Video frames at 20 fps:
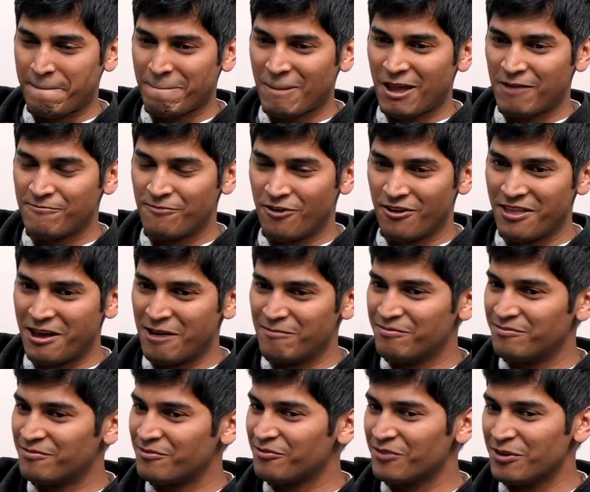for
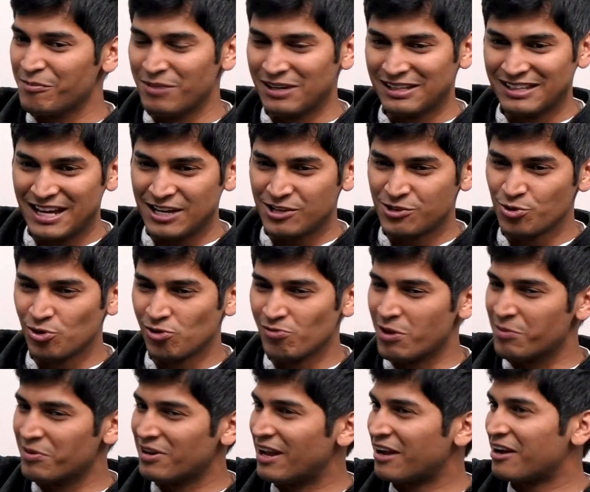them. We built that tool
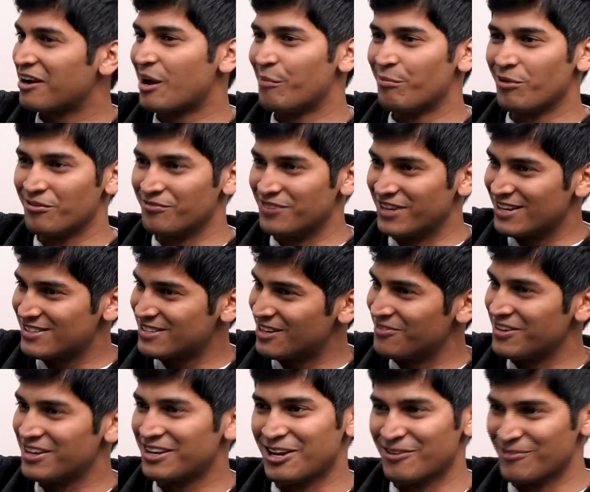maybe in like a couple of days and
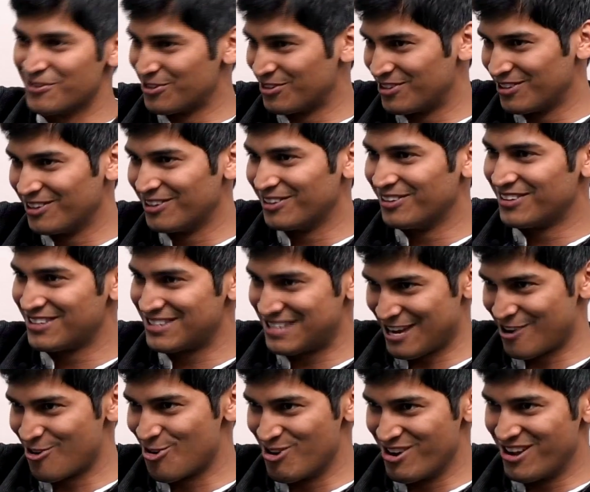we gave it to the
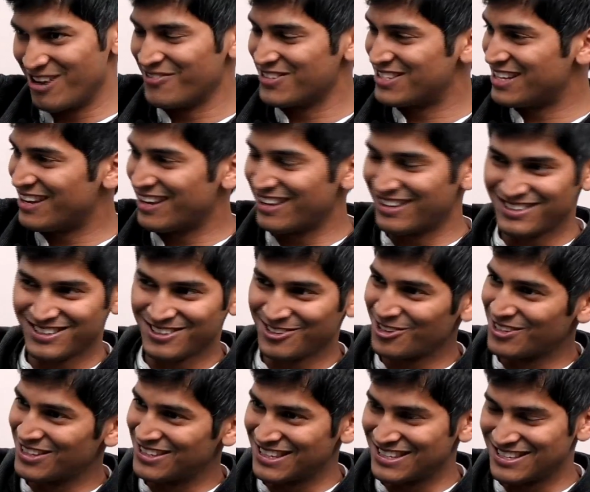stakeholder and we said, hey, listen,
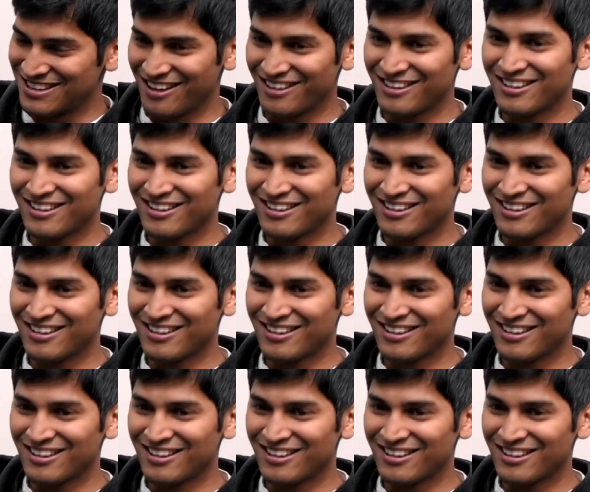this is done.